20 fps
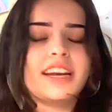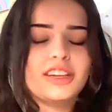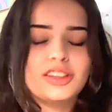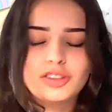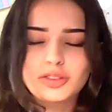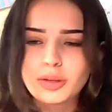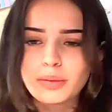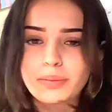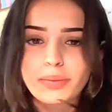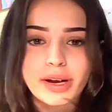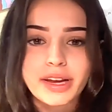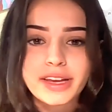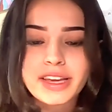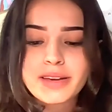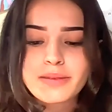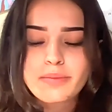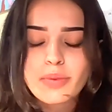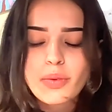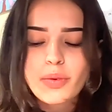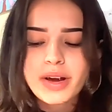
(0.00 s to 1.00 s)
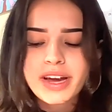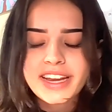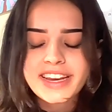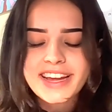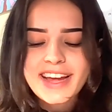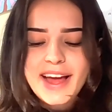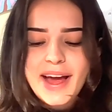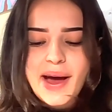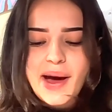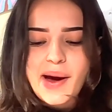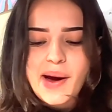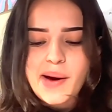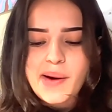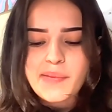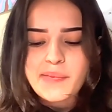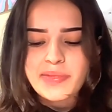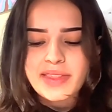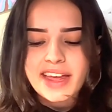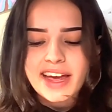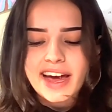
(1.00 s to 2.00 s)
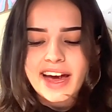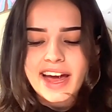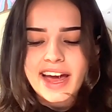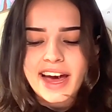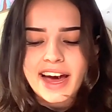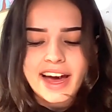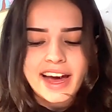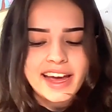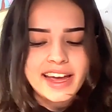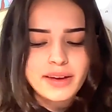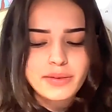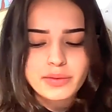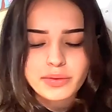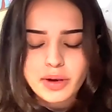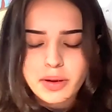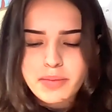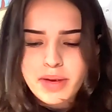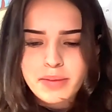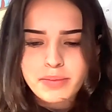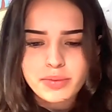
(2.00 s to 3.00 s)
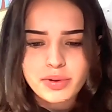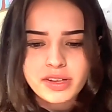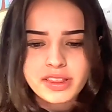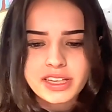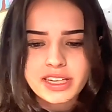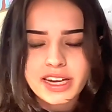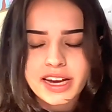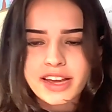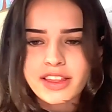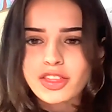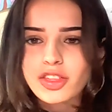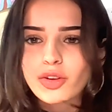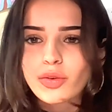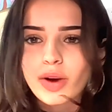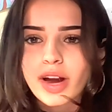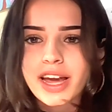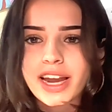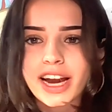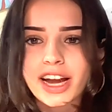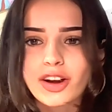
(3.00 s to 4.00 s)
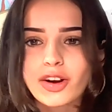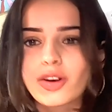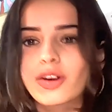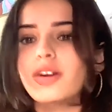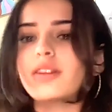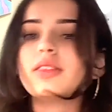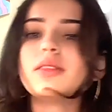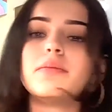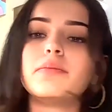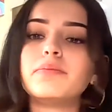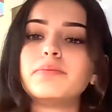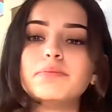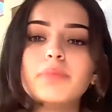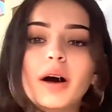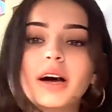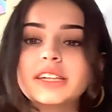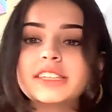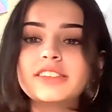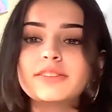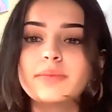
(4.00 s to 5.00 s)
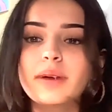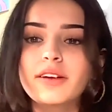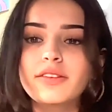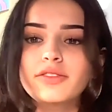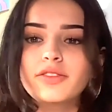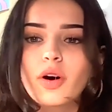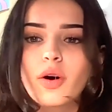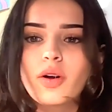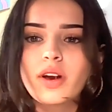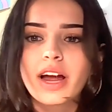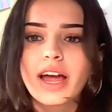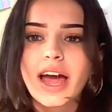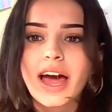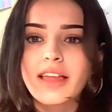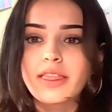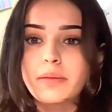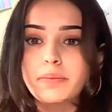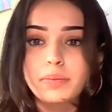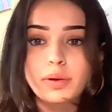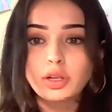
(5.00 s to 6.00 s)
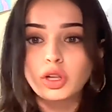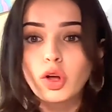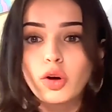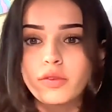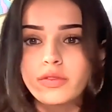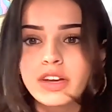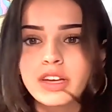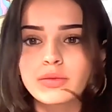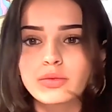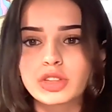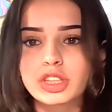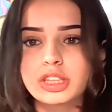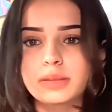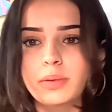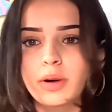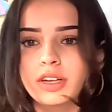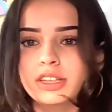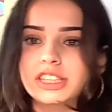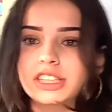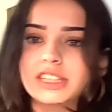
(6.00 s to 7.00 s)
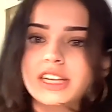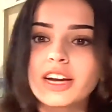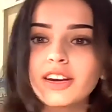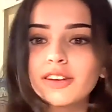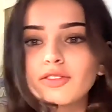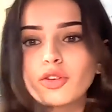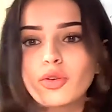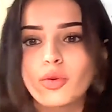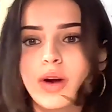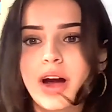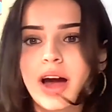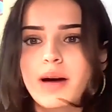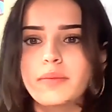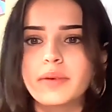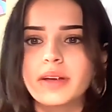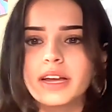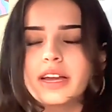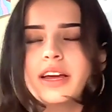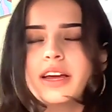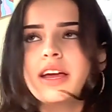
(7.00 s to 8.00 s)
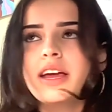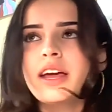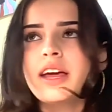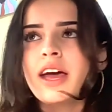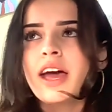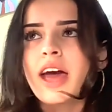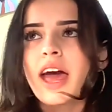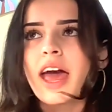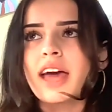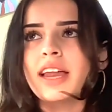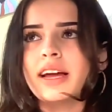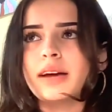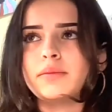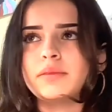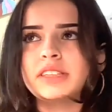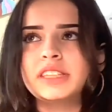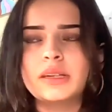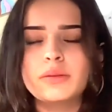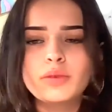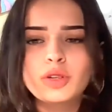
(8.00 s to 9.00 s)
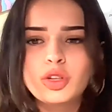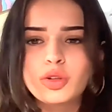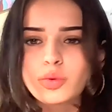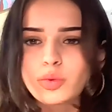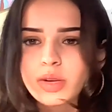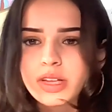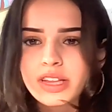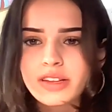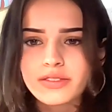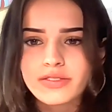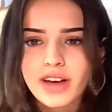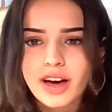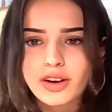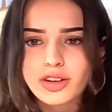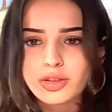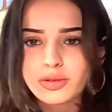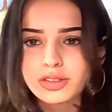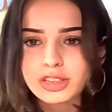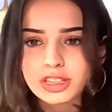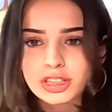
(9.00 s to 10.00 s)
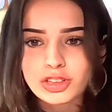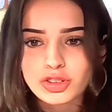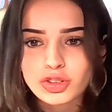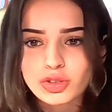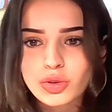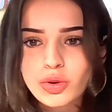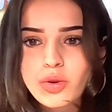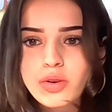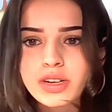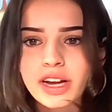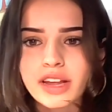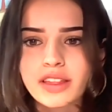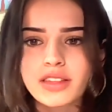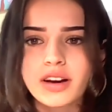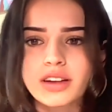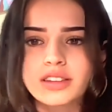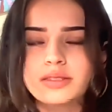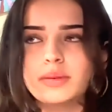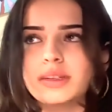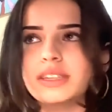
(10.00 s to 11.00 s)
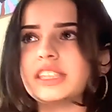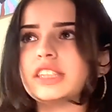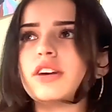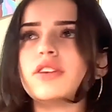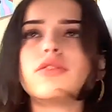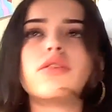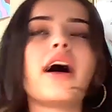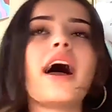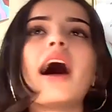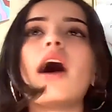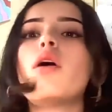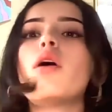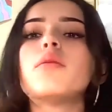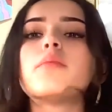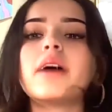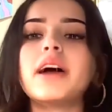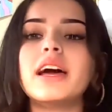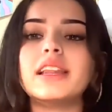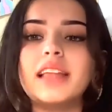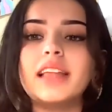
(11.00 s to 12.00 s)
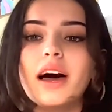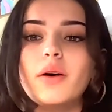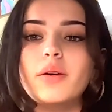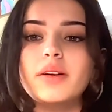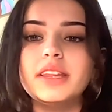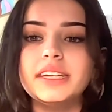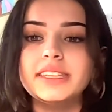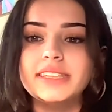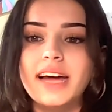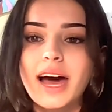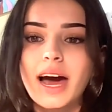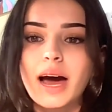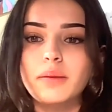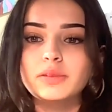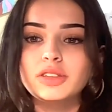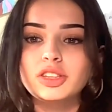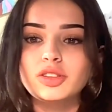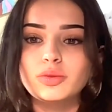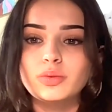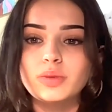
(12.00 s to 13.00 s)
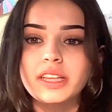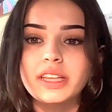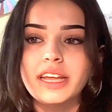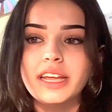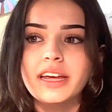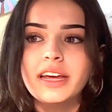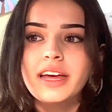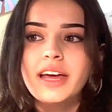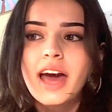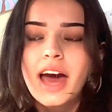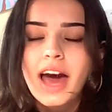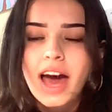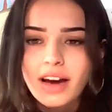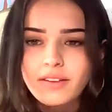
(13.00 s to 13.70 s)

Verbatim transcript: getting to a breaking point. Um, I remember in the ninth grade, I heard the buzz of my phone. I had the Pavlovian response to kind of grab it. And I'm someone who really values control. And I thought to myself, how am I allowing these apps to really